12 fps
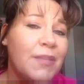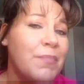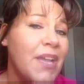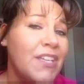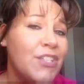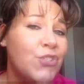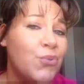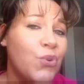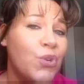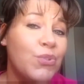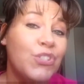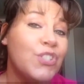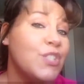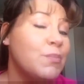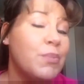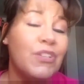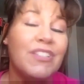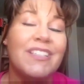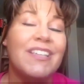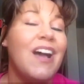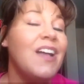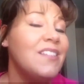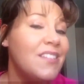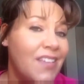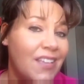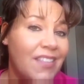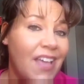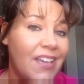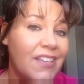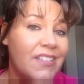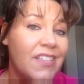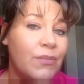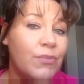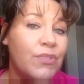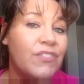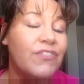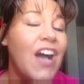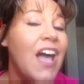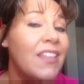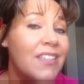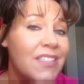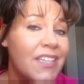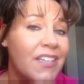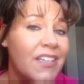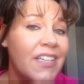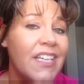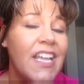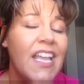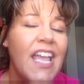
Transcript: them mandatory, which this bill did not state that. It said it was voluntary.